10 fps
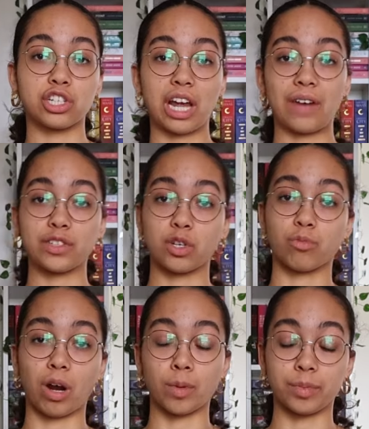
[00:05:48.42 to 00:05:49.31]
should have its own
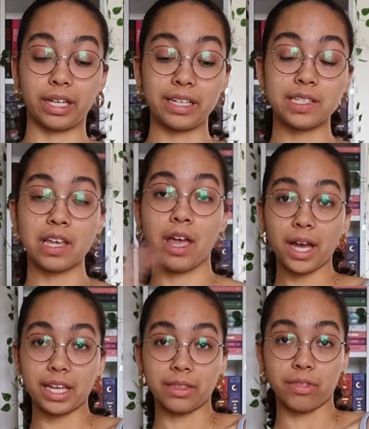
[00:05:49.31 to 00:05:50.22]
proper place.
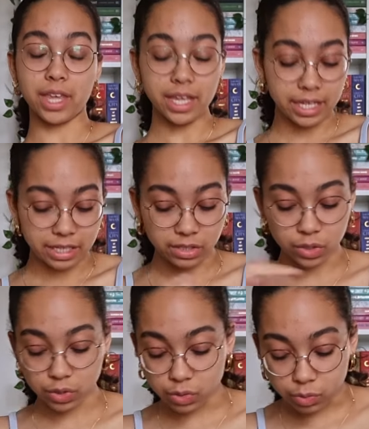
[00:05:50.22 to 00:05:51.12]
But
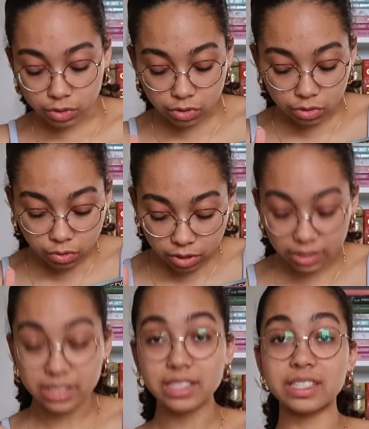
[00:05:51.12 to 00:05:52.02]
these
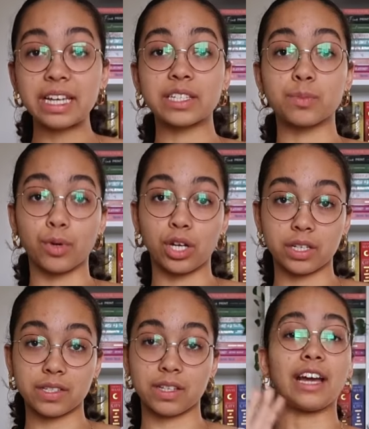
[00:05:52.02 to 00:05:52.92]
6
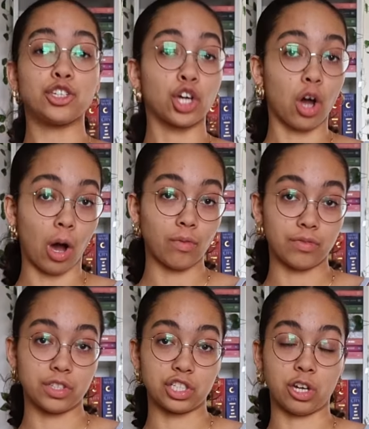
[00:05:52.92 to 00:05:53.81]
books I took off
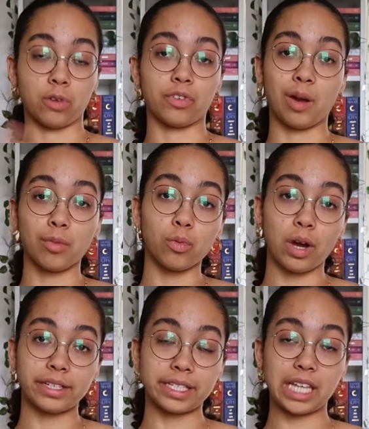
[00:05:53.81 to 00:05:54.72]
of the shelf. Number
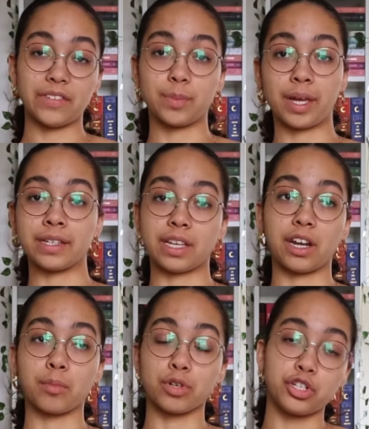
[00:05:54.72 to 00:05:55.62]
1, to save space, and
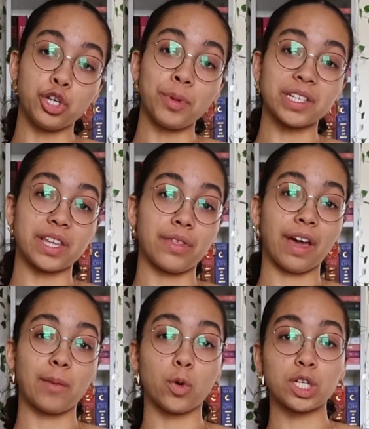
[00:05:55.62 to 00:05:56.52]
number 2, because I
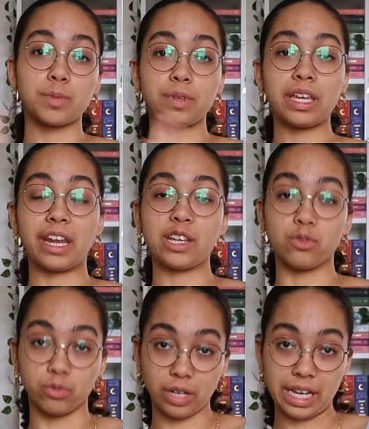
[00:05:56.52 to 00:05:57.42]
think I'm going to be
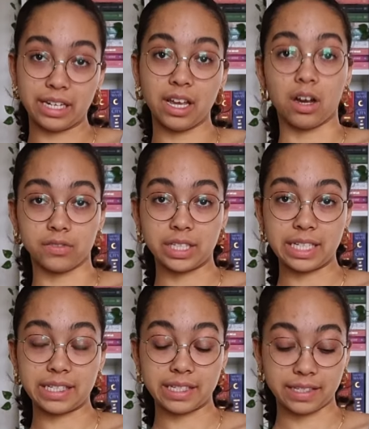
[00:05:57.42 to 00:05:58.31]
getting rid of
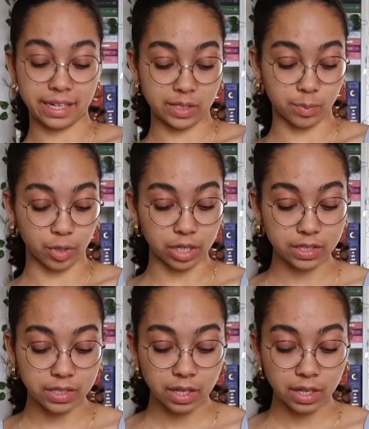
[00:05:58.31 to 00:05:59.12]
these 6 books.